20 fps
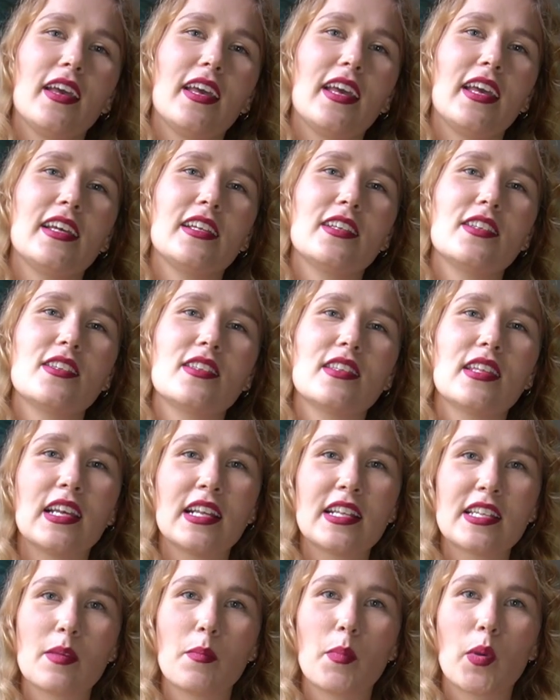It's the
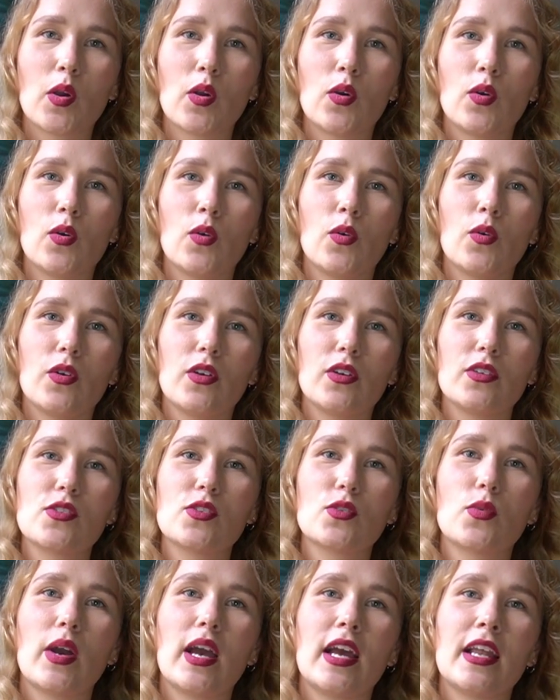typical
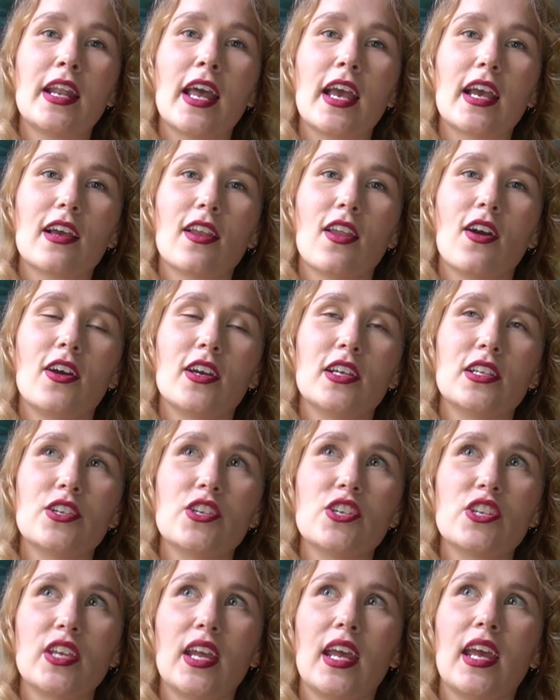square neckline,
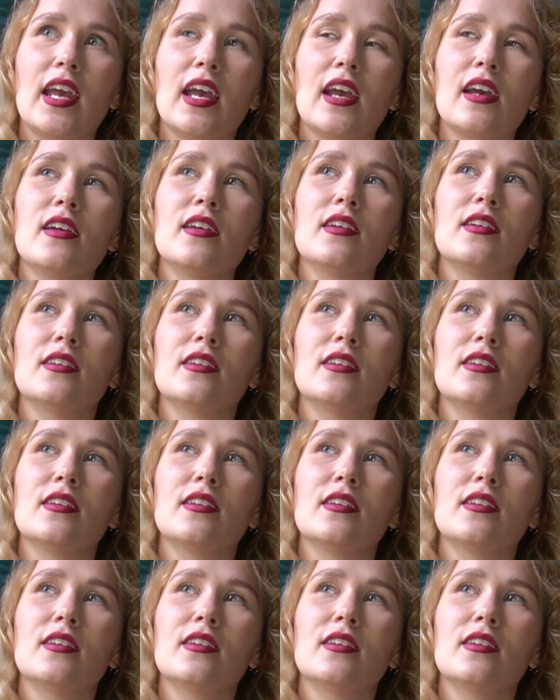sheer